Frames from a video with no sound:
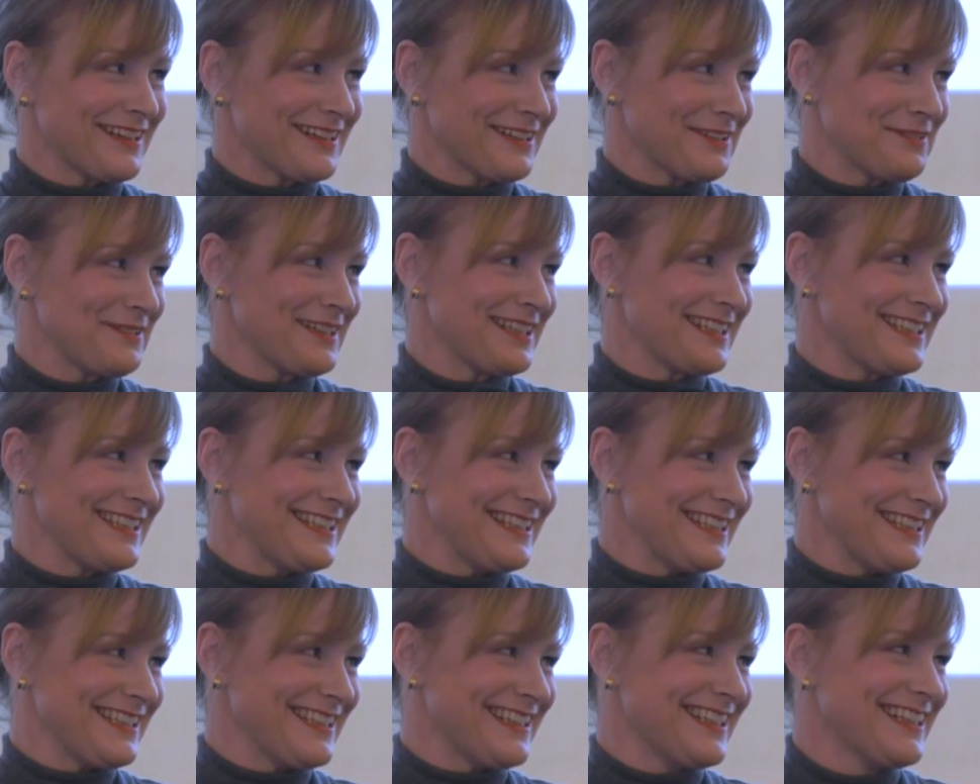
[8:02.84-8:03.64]

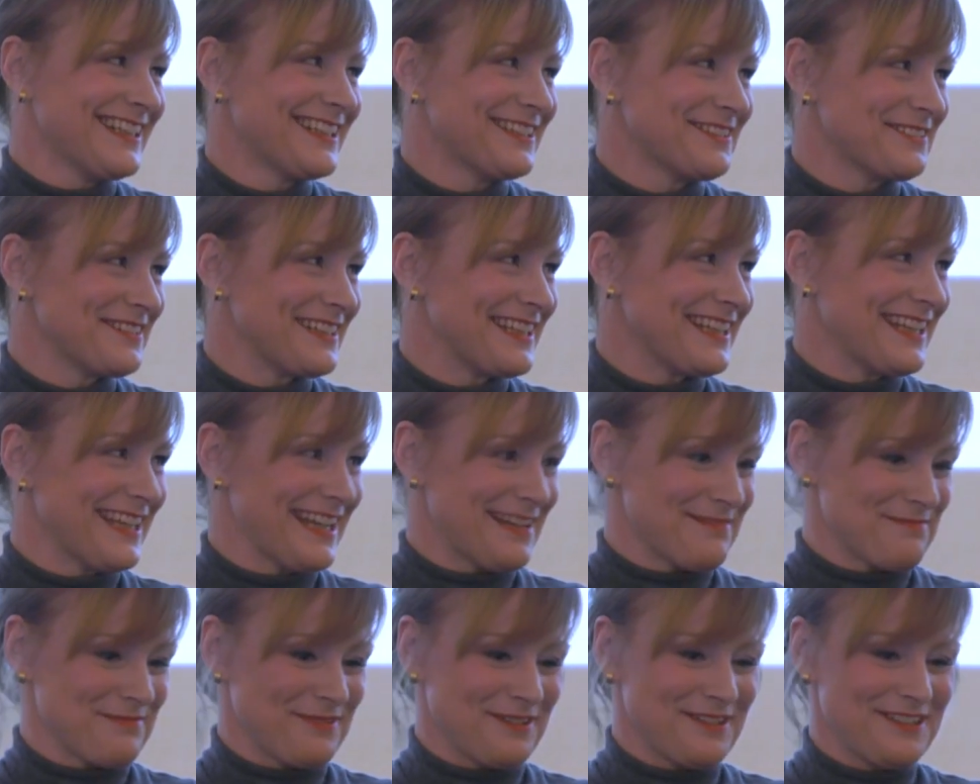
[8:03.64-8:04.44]
quickly
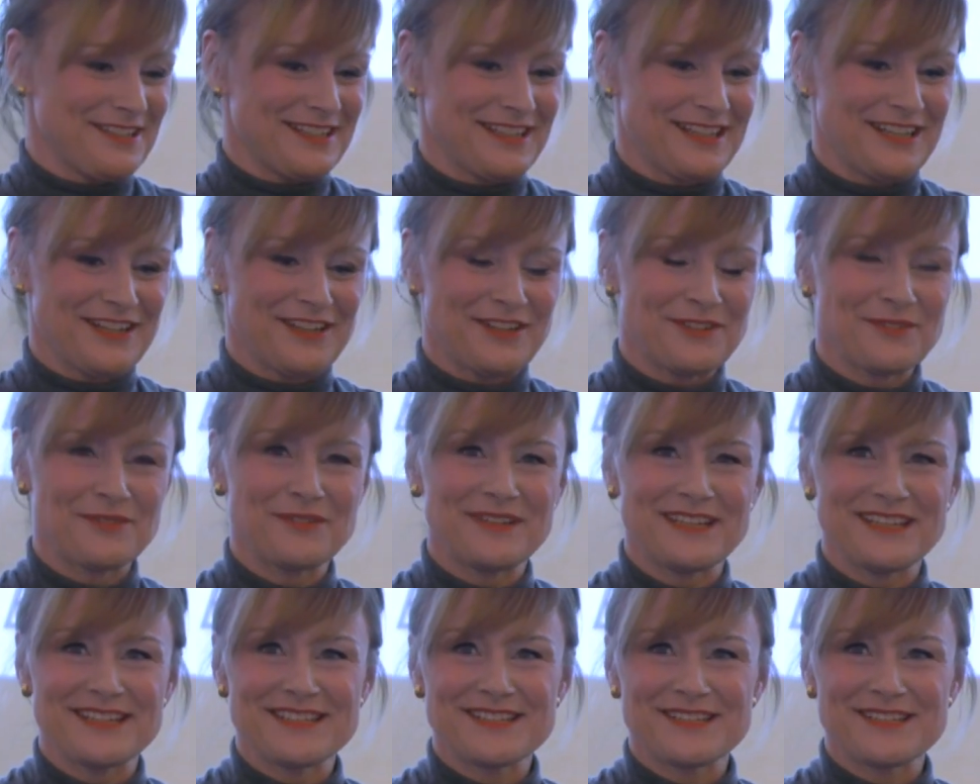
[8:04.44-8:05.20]
recap on NUI.